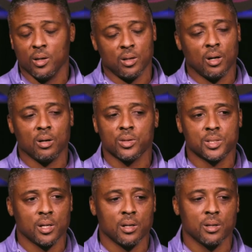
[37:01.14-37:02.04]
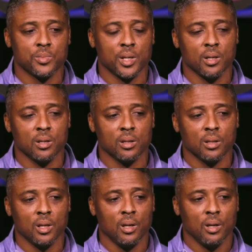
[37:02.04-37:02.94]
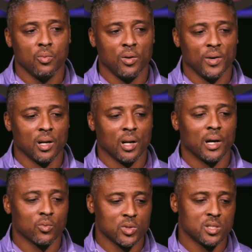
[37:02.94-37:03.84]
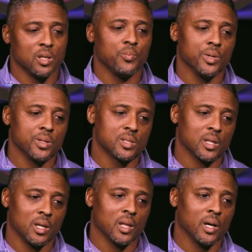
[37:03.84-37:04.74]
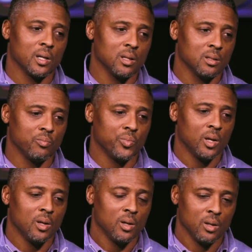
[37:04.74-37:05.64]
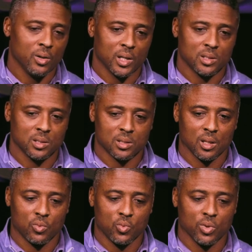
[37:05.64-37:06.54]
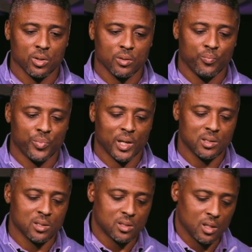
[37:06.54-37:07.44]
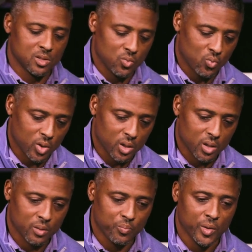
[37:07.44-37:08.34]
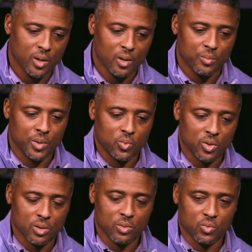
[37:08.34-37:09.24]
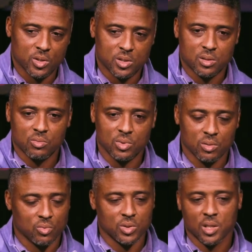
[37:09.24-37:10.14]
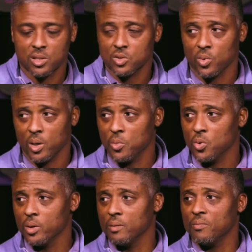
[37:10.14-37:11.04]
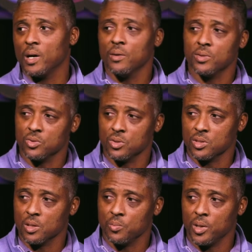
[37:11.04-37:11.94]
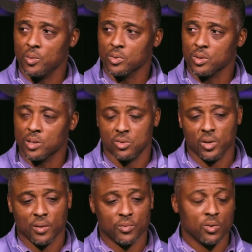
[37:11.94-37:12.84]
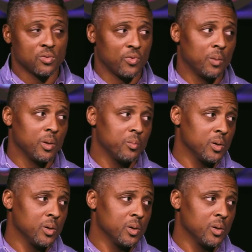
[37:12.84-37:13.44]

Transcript: Yeah, all the time. And we've had a lot of recipients say that, and you know, I just think we're not just touching one, but we're touching way more than 500 and some people because you have those family